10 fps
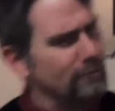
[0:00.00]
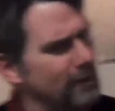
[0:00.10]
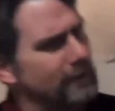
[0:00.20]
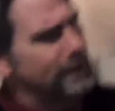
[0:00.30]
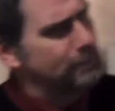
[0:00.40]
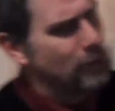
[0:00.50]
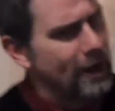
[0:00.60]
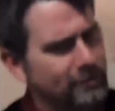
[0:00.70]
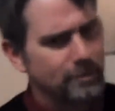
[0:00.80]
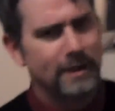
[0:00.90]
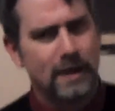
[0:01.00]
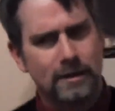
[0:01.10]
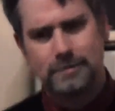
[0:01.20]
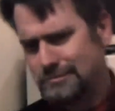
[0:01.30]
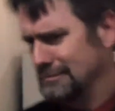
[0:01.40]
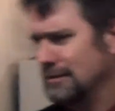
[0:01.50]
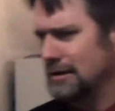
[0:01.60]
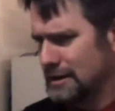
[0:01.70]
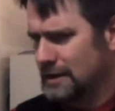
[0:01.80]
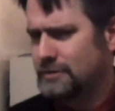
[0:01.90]
are really impressed because,
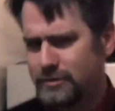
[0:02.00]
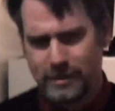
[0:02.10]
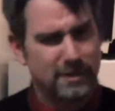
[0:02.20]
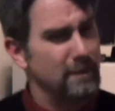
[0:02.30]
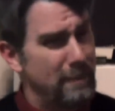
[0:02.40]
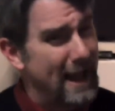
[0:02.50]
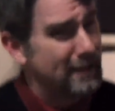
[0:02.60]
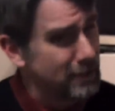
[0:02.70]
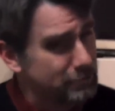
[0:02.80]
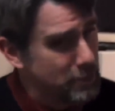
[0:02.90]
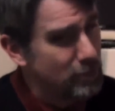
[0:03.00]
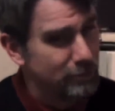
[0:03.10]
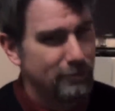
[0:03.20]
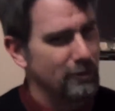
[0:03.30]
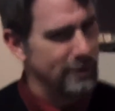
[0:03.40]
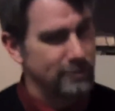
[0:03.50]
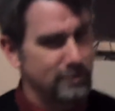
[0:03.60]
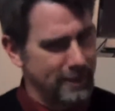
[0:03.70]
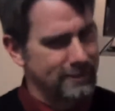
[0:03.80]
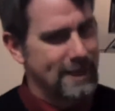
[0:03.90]
look, the math is beautiful, and
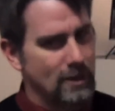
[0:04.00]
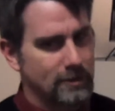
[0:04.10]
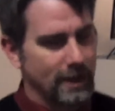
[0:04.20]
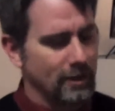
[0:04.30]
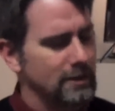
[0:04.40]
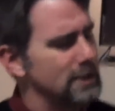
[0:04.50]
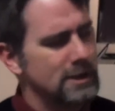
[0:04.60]
it's out there.